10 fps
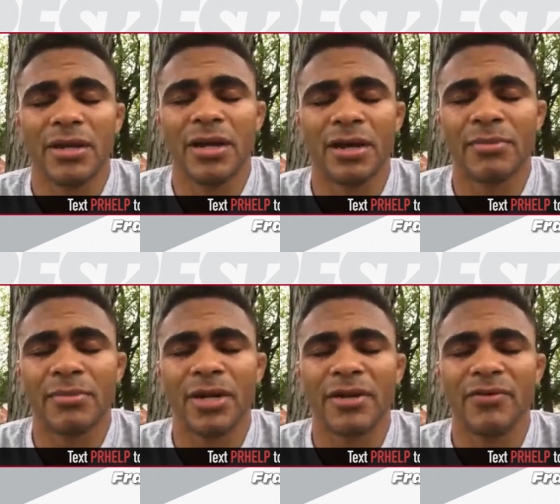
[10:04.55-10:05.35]
A lot of
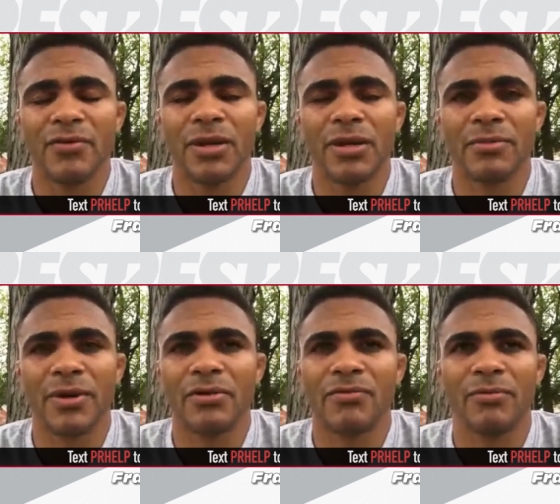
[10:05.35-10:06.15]
money if you win the
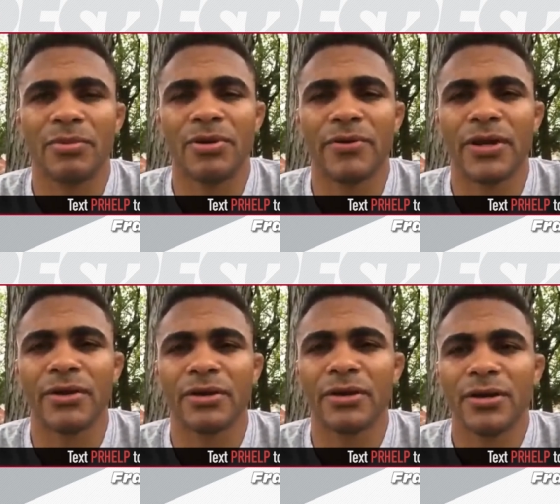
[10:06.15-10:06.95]
medal from Puerto
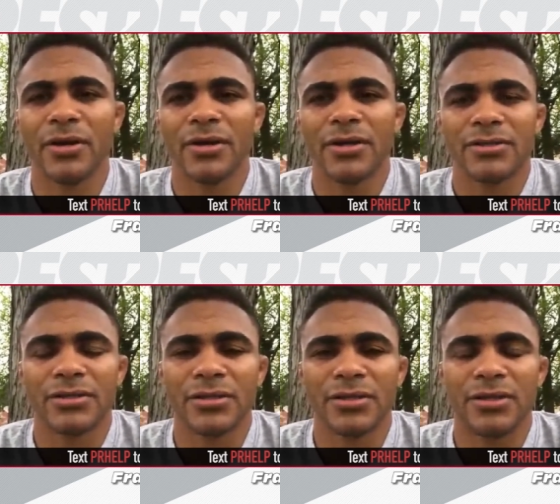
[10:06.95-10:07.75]
Rico.
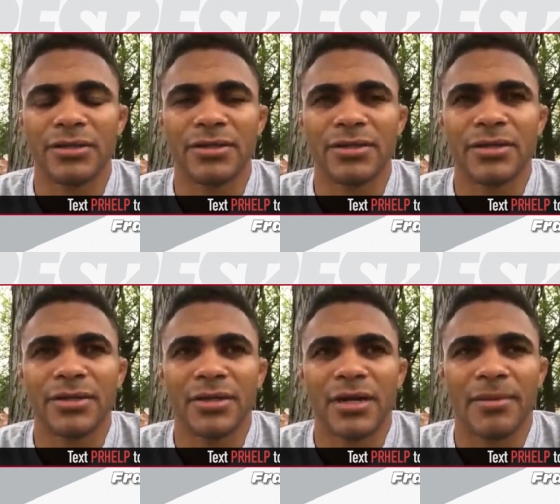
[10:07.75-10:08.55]
So
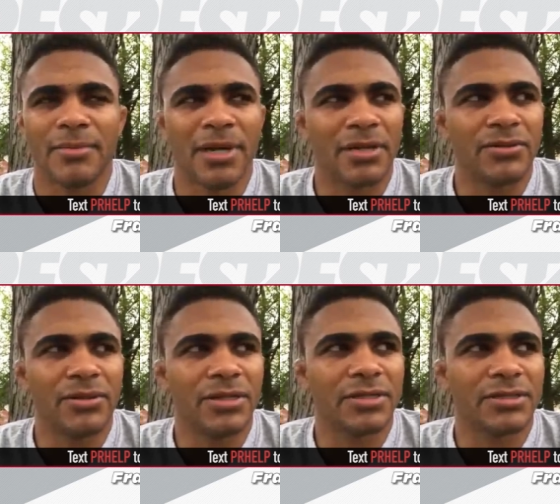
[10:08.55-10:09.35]
I'm not doing
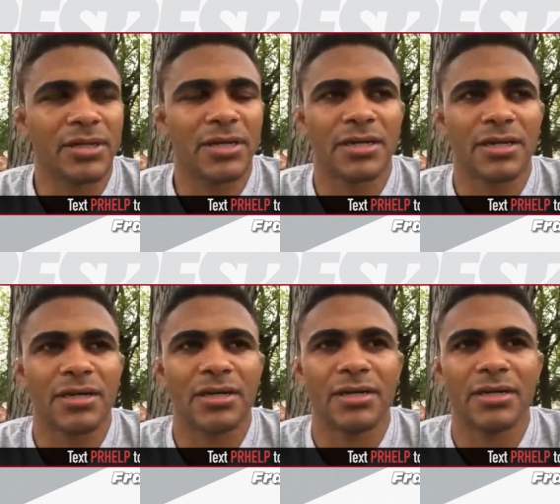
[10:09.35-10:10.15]
this. Uh,
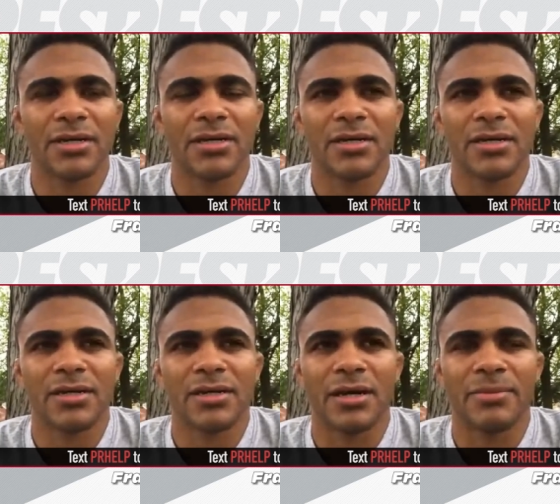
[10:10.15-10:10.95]

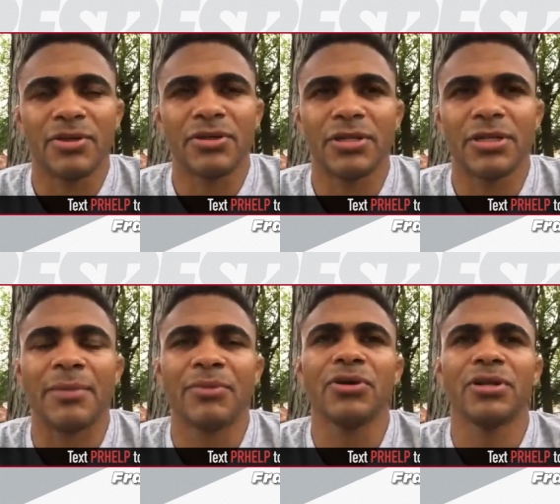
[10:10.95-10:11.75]
I'm doing this.
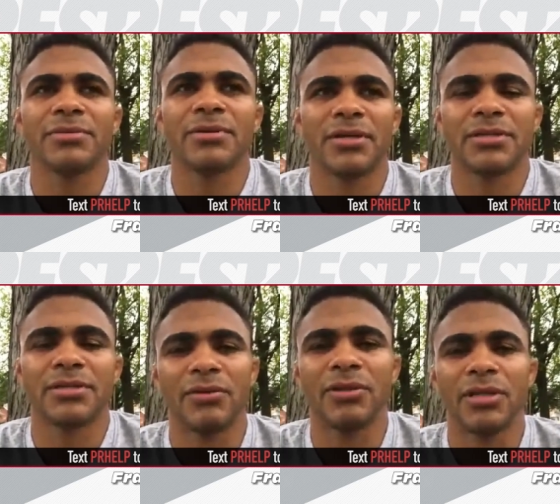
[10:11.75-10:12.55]
I'm doing this because I
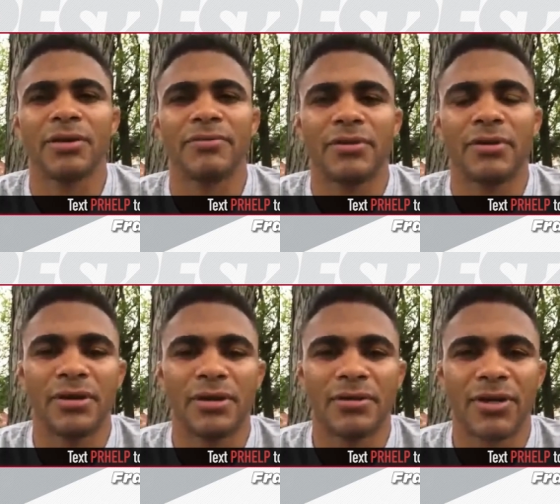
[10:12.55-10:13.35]
really love
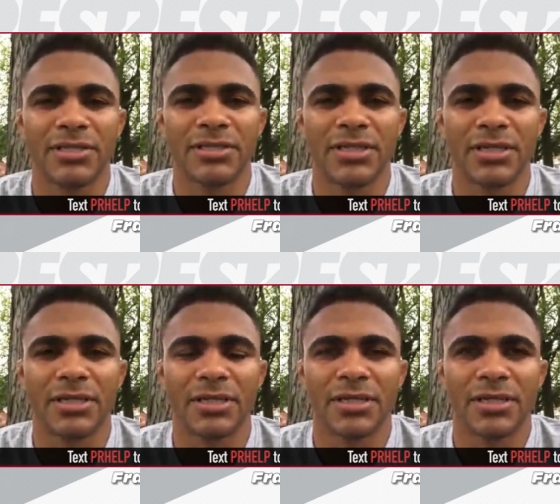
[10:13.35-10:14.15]
uh, wrestling,
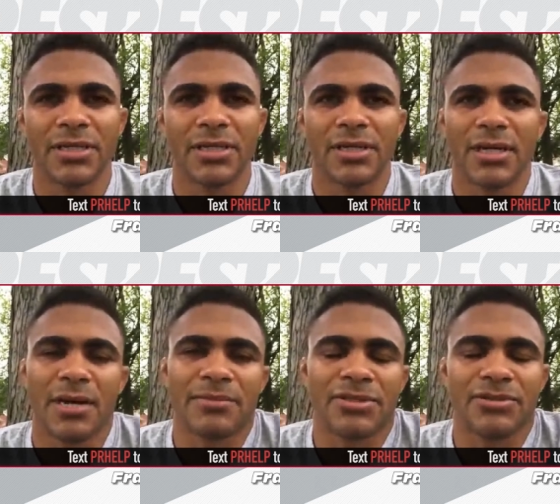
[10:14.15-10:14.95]
and
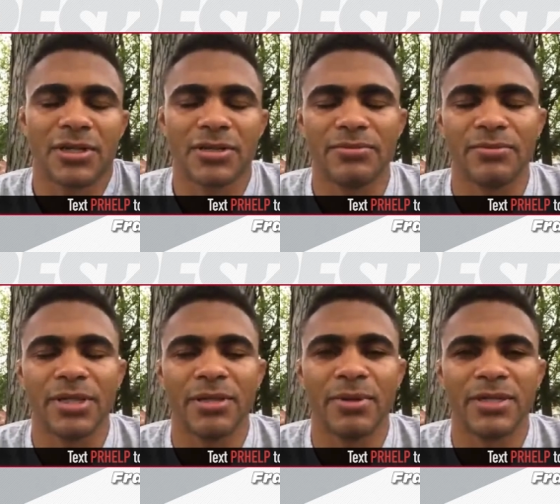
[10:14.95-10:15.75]
I'm just trying to be
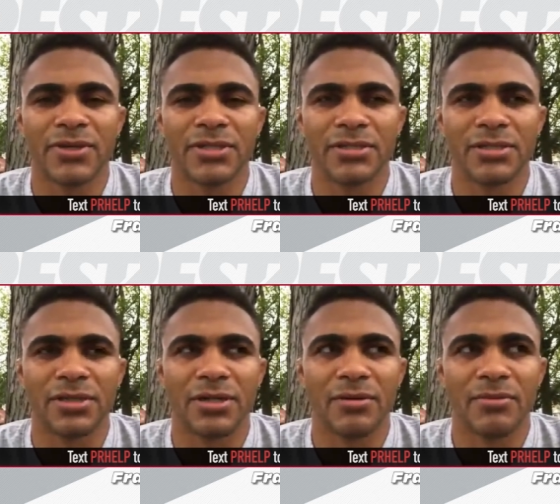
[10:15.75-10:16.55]
the best wrestler,
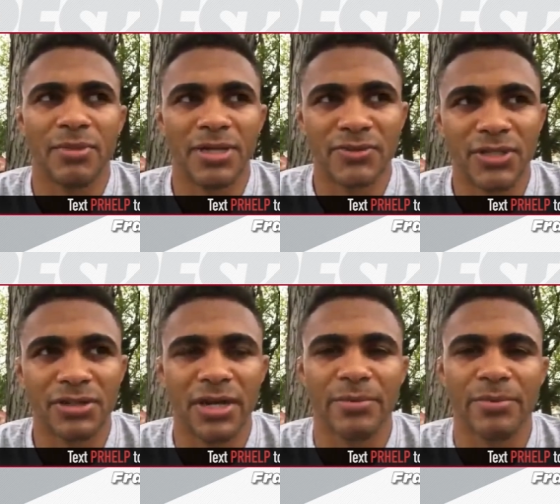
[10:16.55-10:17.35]
best
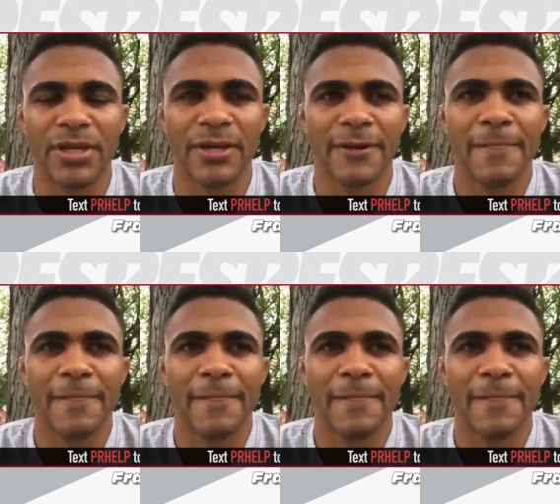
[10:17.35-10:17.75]
wrestler I can be.